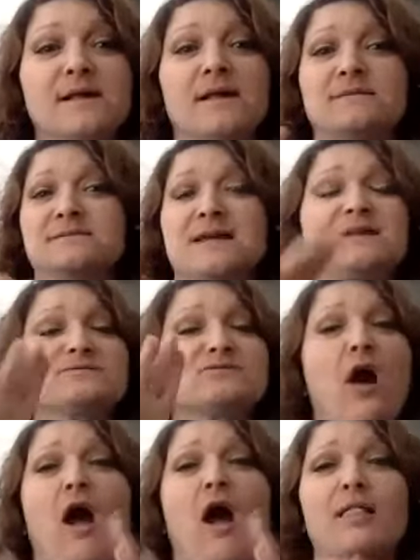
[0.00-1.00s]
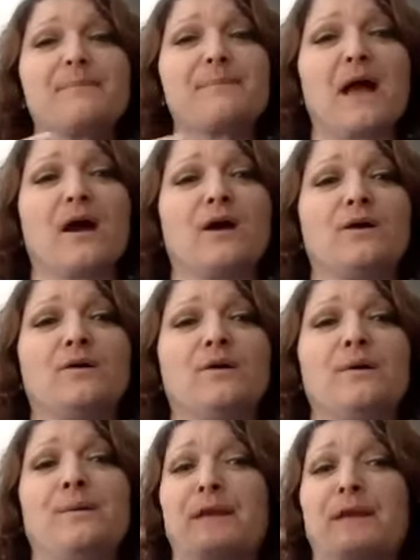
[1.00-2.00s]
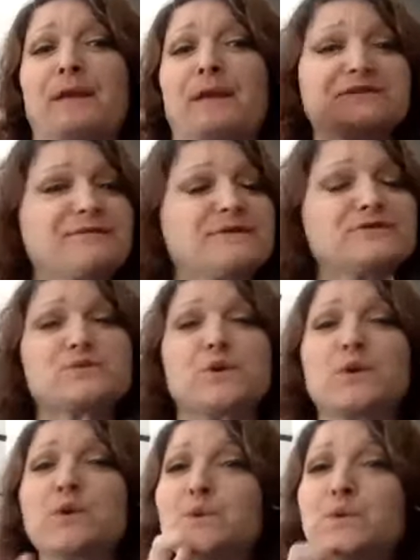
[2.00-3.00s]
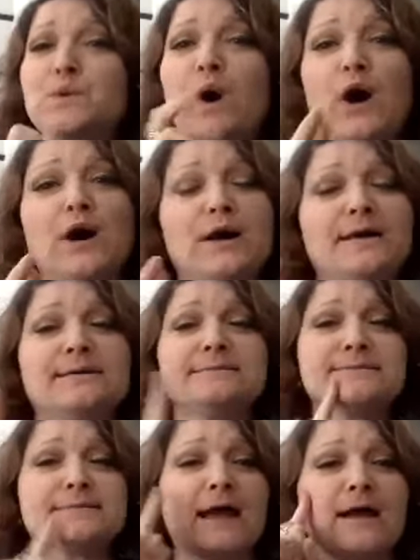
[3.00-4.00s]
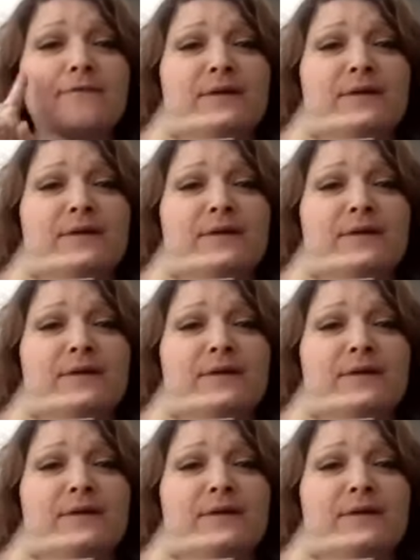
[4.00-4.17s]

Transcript: And that's all about individuals who are deaf